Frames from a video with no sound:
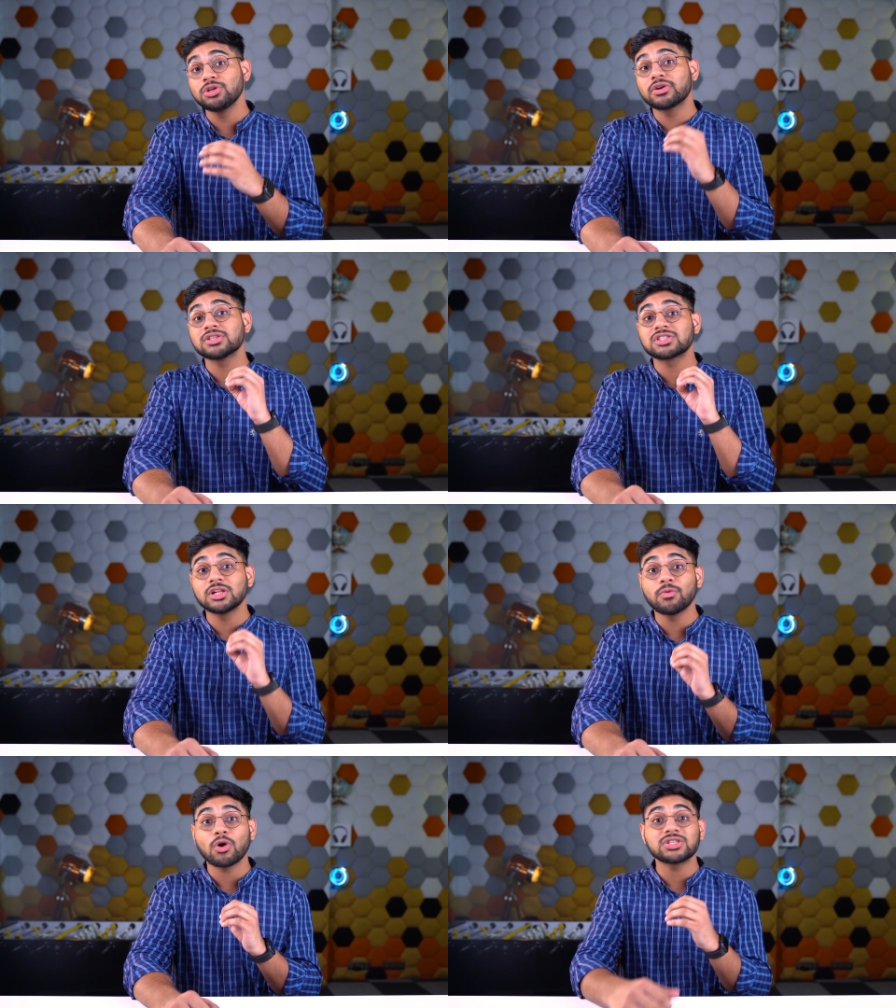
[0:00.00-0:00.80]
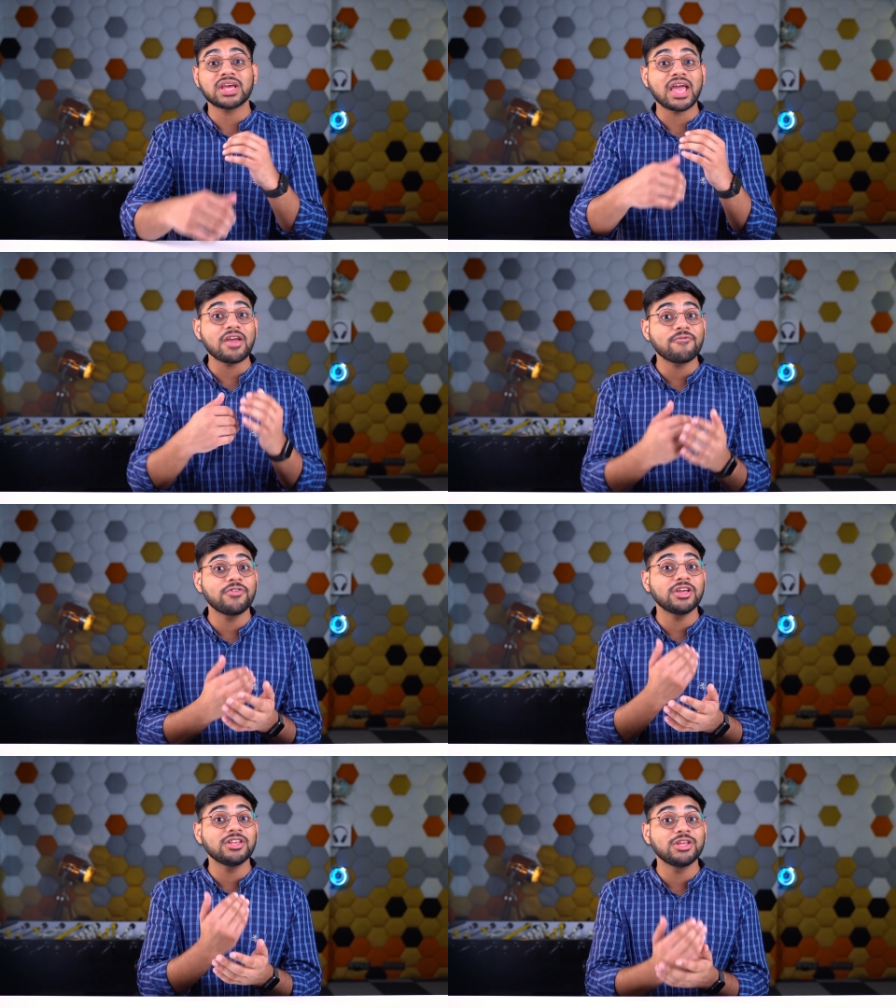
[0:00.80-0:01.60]
You can still watch
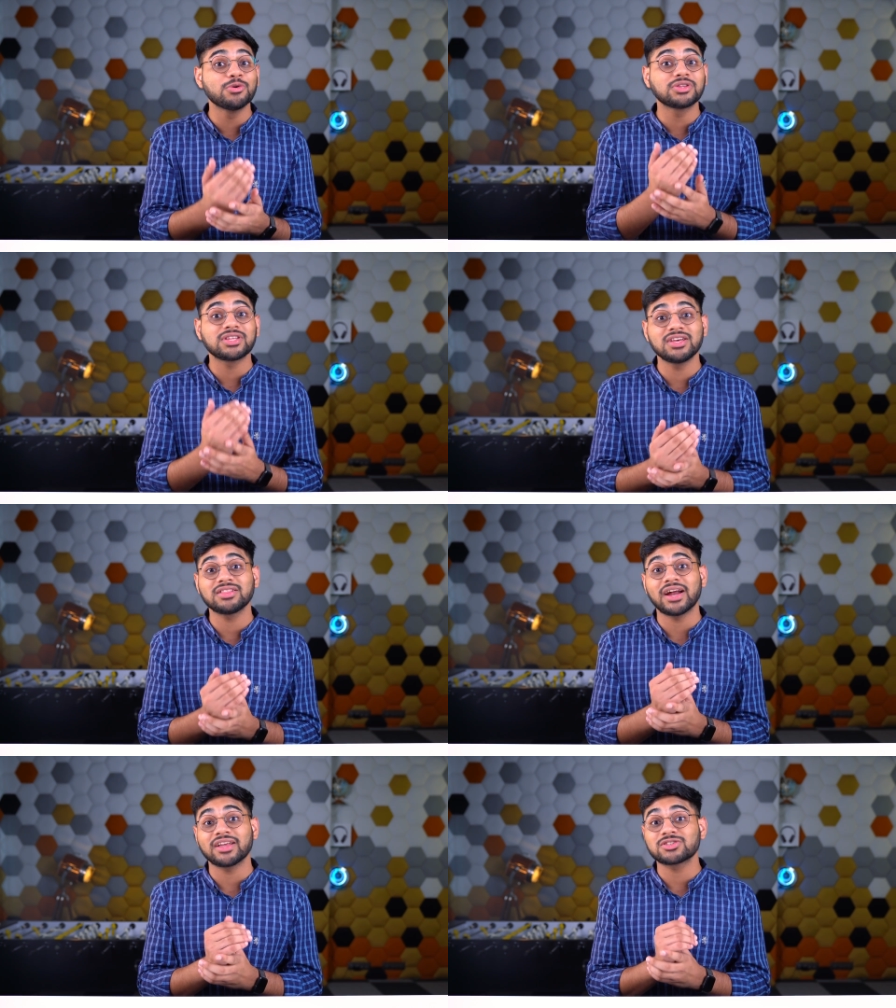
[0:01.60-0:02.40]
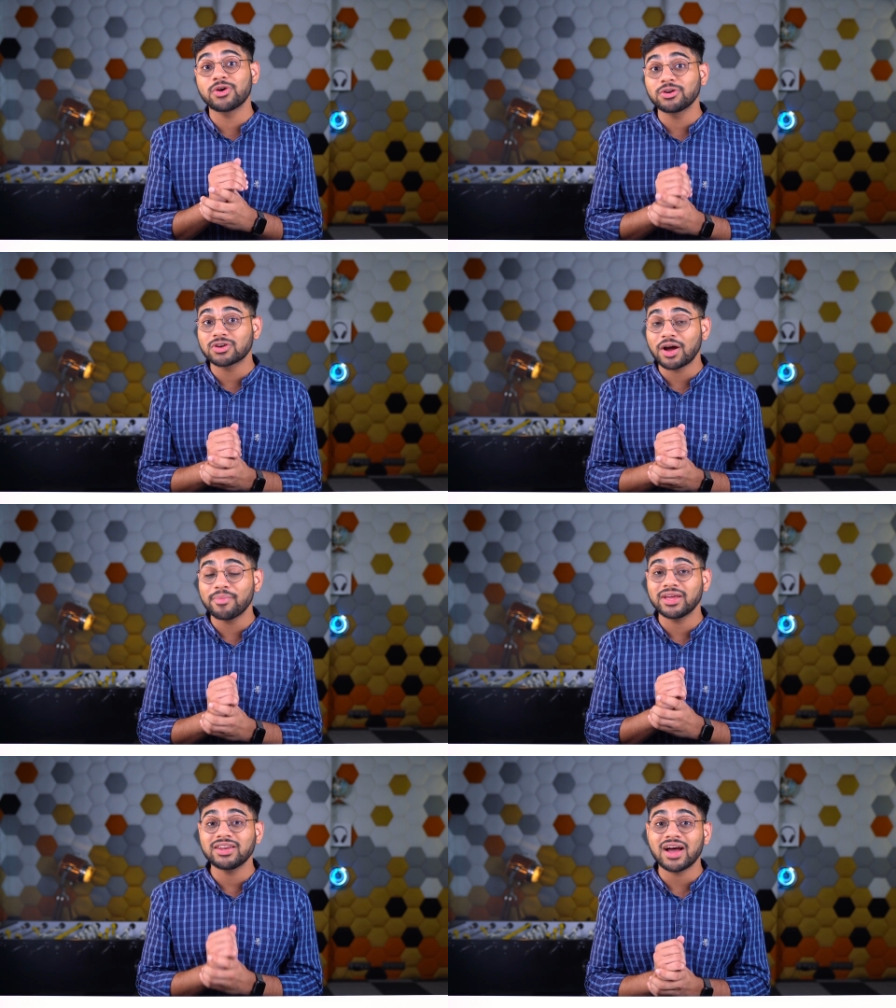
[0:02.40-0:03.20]
every new thing that is going to come
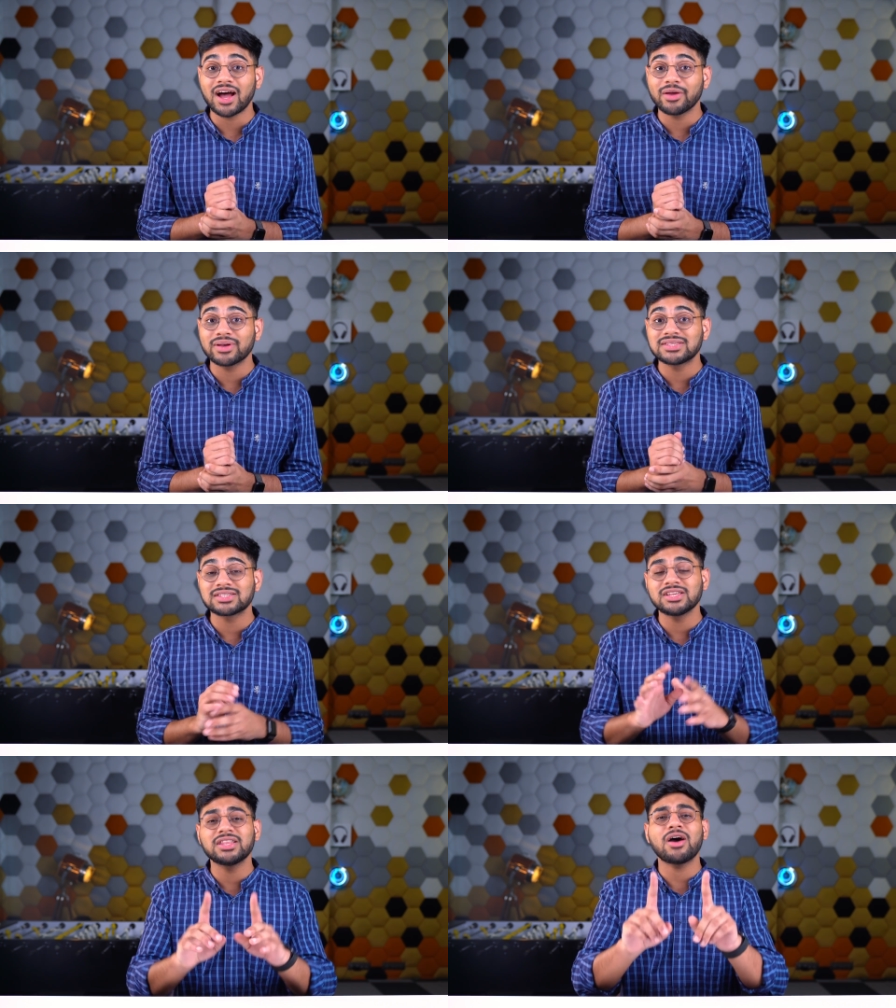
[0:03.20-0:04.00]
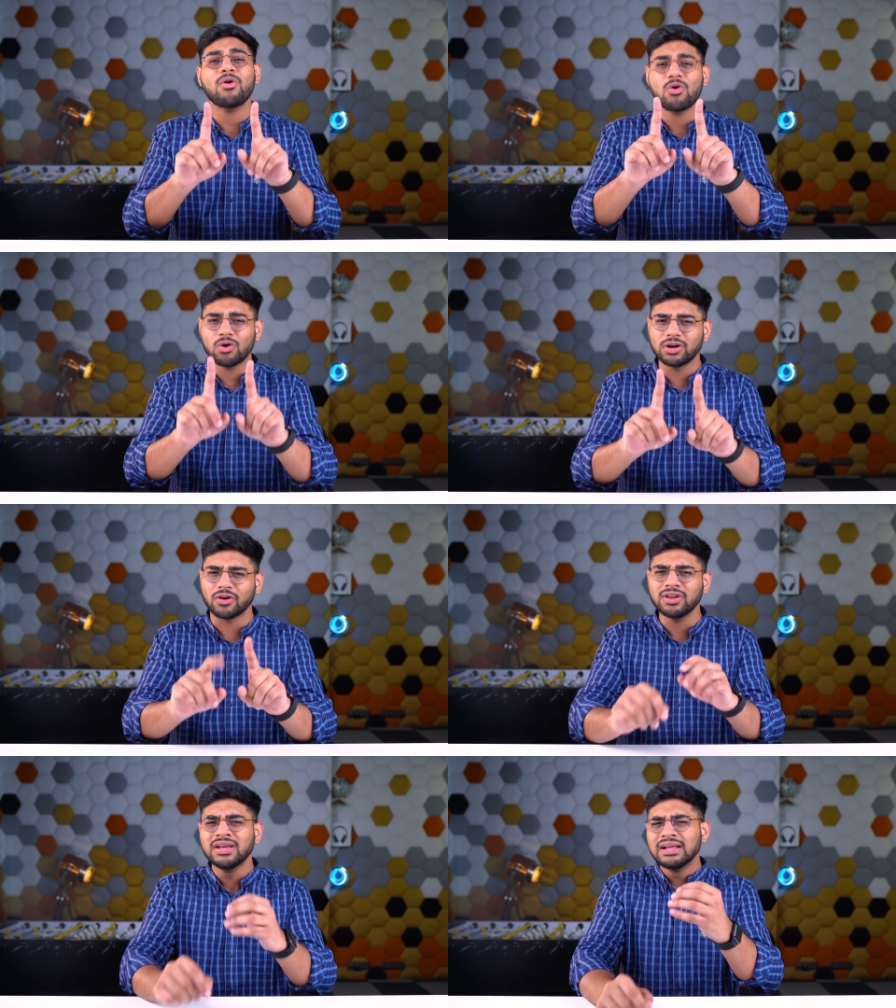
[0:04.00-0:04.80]
in iOS 16. Now hold
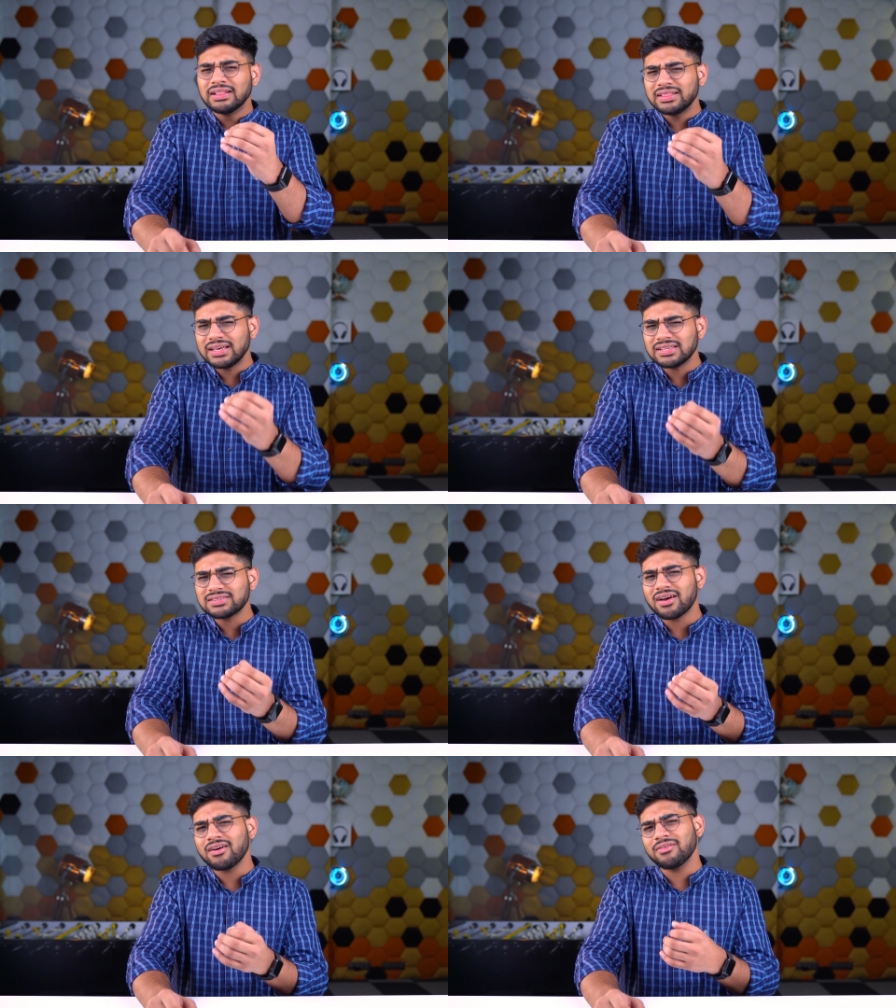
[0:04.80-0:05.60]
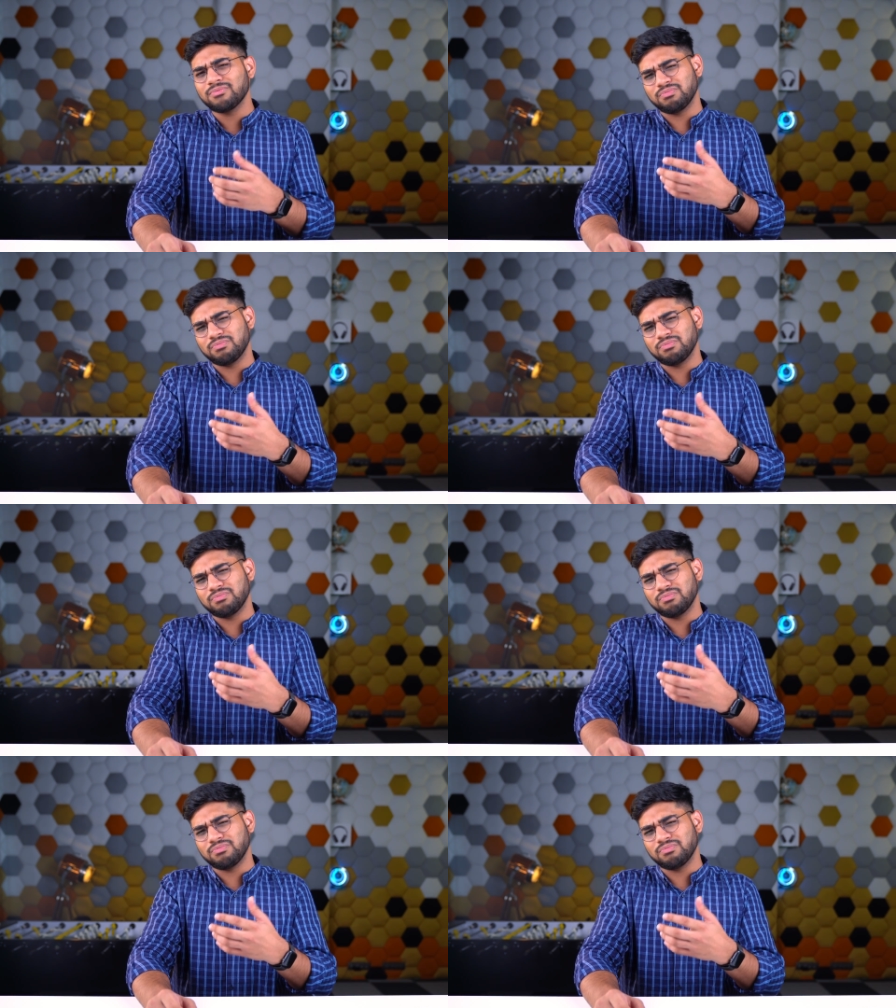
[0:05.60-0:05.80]
on, these are